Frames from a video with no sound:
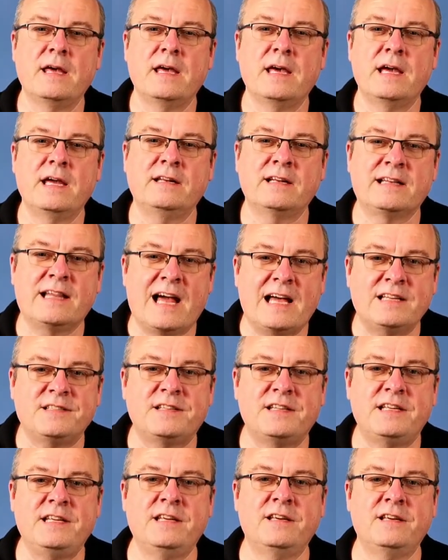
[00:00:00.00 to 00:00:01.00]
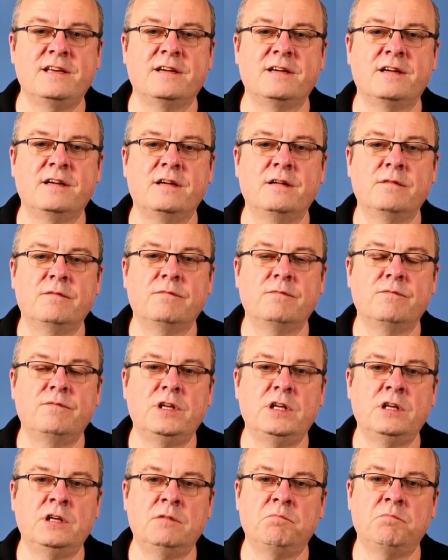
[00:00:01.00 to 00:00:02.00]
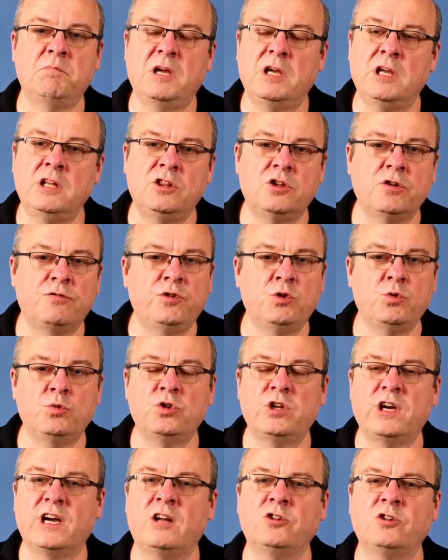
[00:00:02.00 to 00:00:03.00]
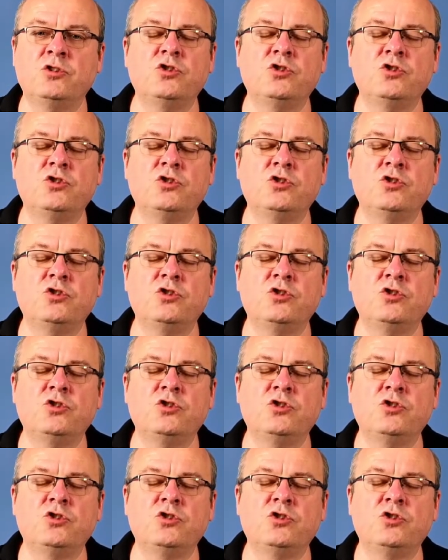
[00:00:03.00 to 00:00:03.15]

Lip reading: In the last year, we interviewed around